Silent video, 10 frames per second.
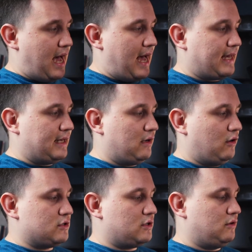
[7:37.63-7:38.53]
I can
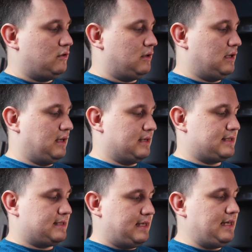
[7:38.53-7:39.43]
also
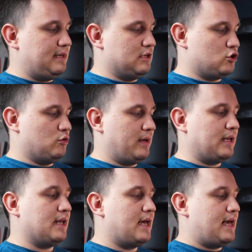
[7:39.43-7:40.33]
zoom
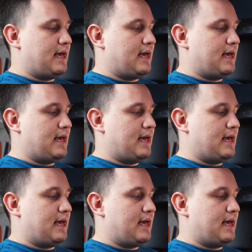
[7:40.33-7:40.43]
in,